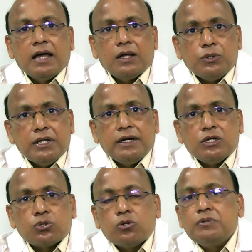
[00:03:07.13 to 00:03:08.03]
A routine
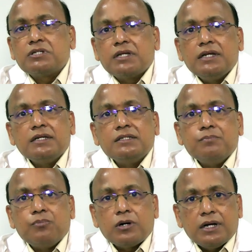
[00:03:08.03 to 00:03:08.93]
endoscopy screening is
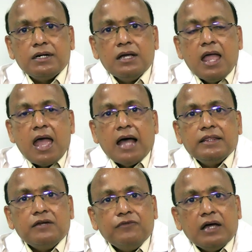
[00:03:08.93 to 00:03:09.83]
important
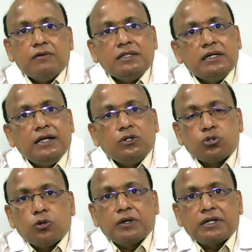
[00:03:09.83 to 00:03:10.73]
and then we have other
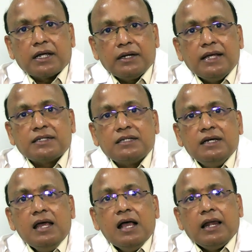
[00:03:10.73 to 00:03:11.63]
endoscopic techniques
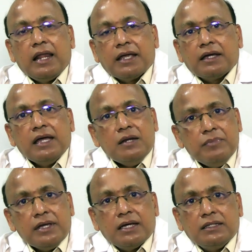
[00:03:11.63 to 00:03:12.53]
like uh,
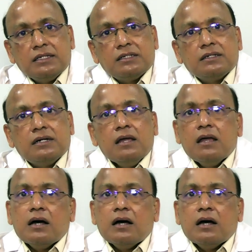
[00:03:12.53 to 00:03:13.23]
NBI, there's uh,